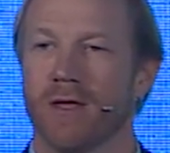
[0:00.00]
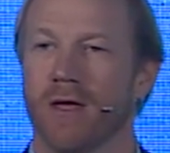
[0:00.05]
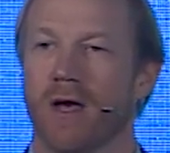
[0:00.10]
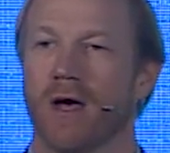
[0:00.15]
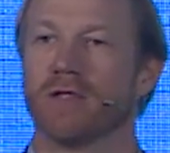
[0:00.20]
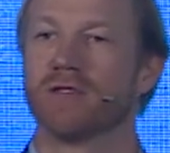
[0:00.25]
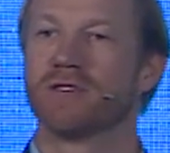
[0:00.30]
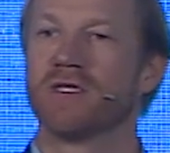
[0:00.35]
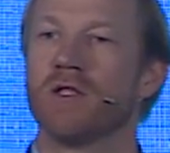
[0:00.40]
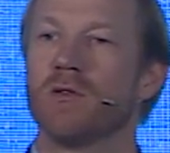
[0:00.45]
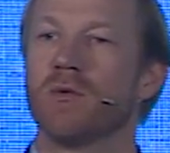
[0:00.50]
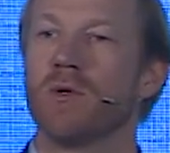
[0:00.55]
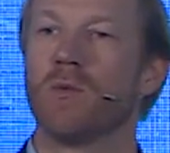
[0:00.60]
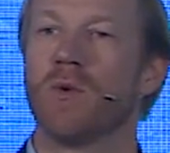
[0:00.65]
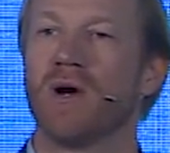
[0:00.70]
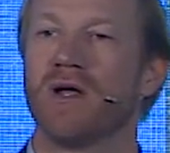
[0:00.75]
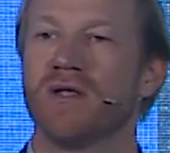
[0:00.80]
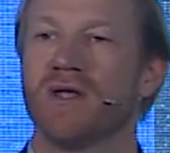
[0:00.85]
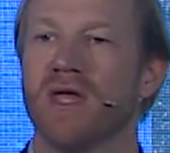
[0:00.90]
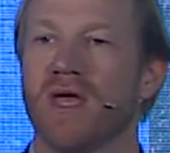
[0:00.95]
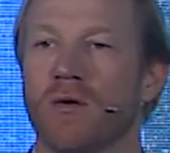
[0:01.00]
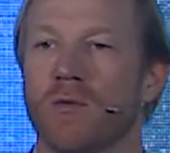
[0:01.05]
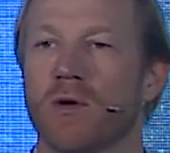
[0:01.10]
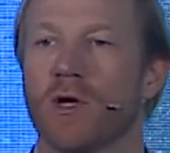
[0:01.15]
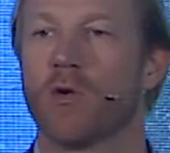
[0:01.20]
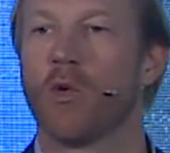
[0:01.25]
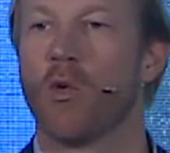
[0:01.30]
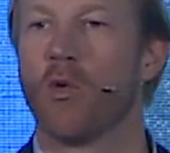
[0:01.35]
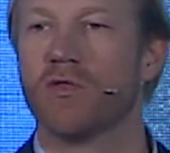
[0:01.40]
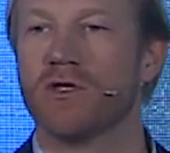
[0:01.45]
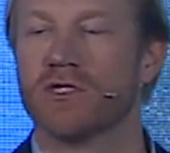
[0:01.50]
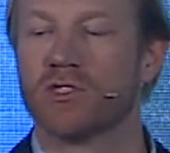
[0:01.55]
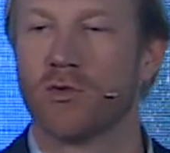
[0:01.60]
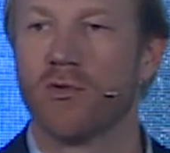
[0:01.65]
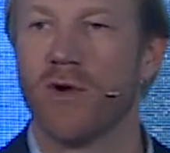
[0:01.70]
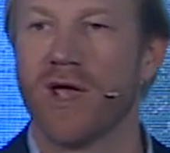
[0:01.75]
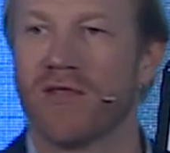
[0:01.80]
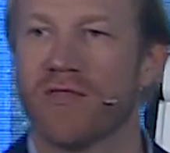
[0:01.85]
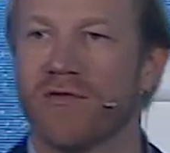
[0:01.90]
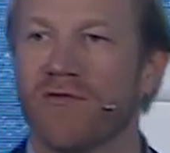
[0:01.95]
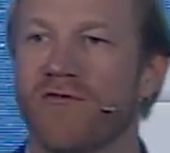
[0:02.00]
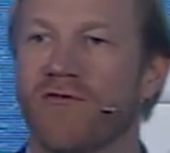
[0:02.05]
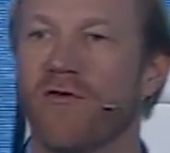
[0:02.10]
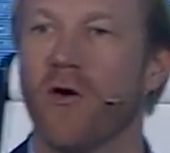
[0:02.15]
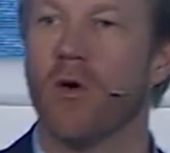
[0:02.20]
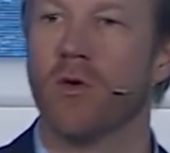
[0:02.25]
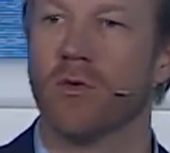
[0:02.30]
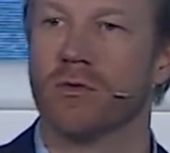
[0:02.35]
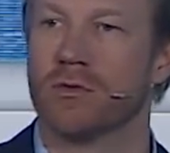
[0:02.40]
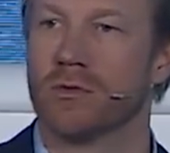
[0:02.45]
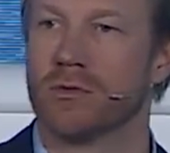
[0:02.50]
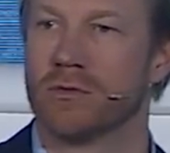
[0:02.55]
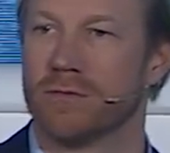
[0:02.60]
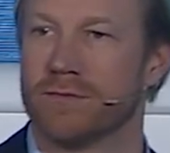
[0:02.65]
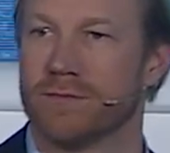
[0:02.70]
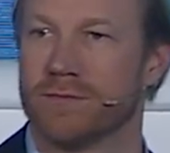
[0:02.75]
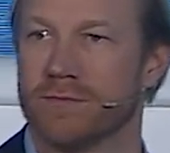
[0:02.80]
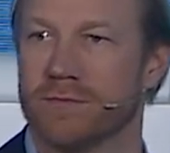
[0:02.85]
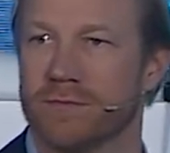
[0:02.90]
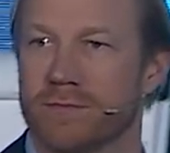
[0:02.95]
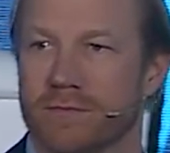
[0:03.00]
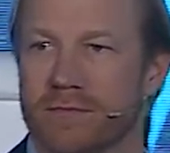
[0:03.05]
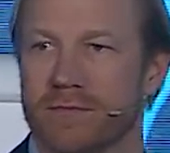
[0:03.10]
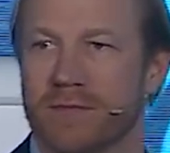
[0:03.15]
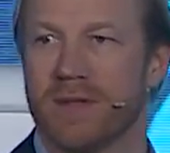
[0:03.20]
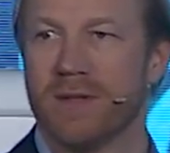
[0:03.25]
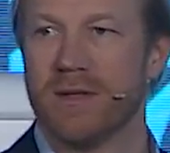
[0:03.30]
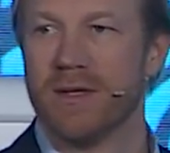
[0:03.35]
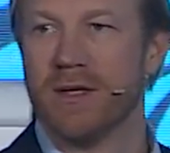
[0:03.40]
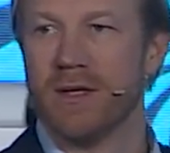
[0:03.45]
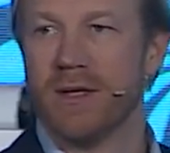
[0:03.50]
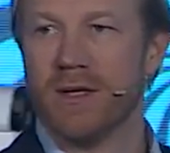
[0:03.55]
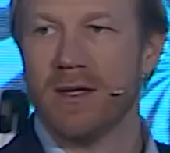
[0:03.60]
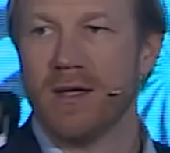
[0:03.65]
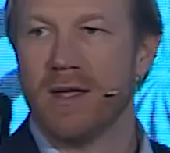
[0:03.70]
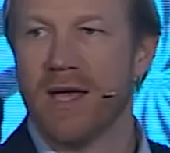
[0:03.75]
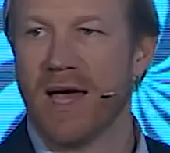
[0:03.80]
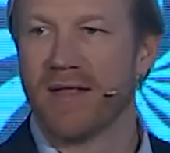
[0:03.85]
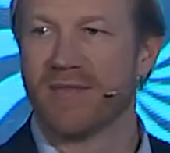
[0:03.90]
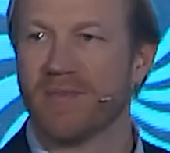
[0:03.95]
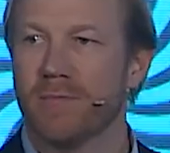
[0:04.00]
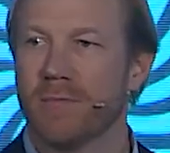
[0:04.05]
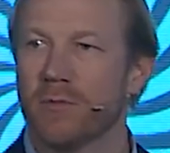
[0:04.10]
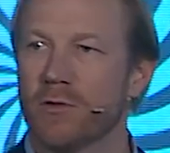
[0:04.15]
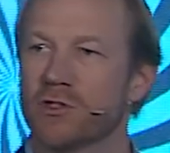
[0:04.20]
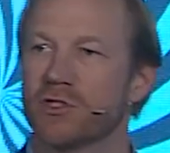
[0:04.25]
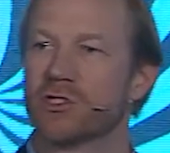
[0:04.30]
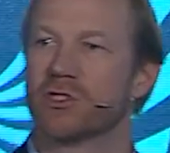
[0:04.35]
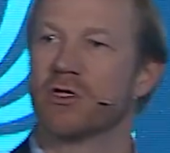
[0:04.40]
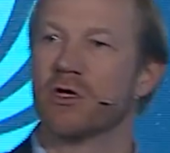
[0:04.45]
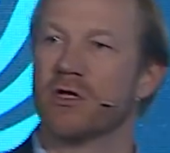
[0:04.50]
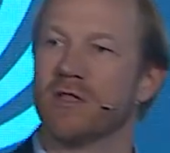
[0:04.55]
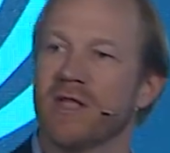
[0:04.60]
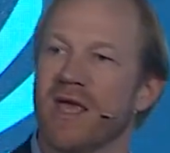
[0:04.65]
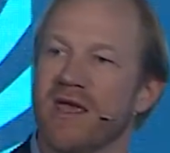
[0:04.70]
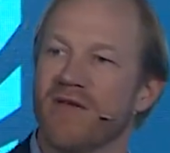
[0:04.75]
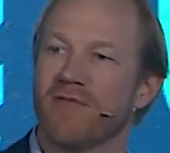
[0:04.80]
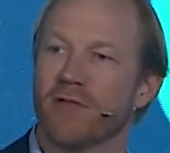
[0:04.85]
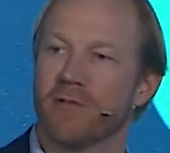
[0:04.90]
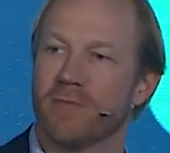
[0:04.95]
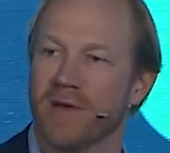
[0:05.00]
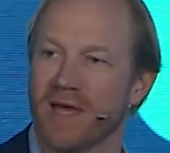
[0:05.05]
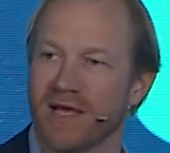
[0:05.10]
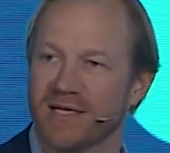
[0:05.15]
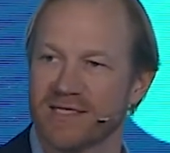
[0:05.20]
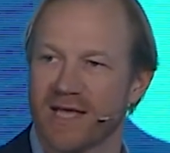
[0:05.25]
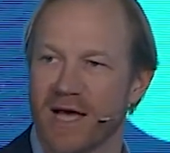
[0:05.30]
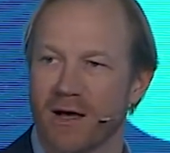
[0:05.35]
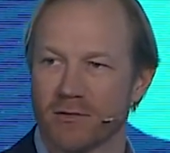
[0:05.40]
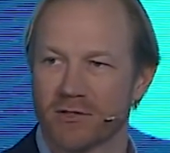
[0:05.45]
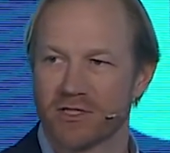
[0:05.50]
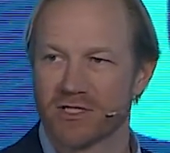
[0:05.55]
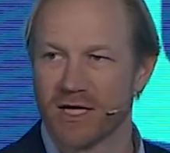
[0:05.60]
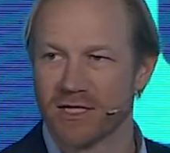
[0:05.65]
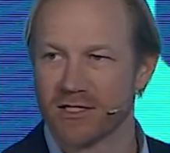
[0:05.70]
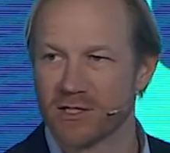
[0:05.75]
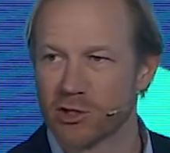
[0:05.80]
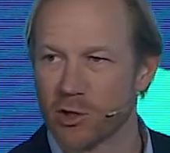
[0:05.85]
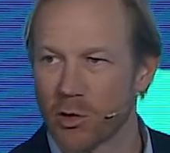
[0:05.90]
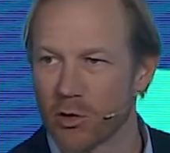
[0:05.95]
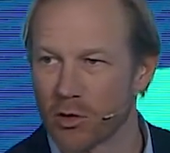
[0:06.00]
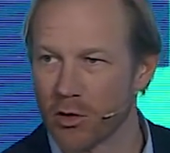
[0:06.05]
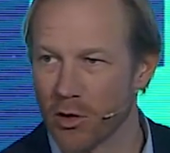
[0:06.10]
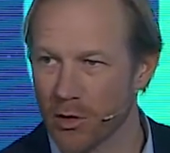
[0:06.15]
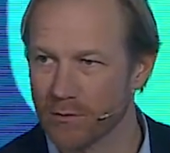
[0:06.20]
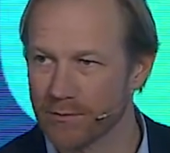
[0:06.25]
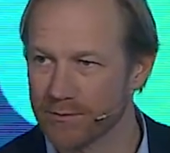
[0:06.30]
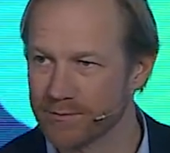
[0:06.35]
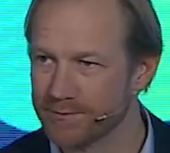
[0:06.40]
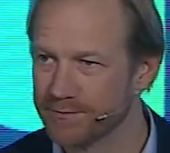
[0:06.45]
Until one day we call this red phone at Muskö Naval Base outside Stockholm.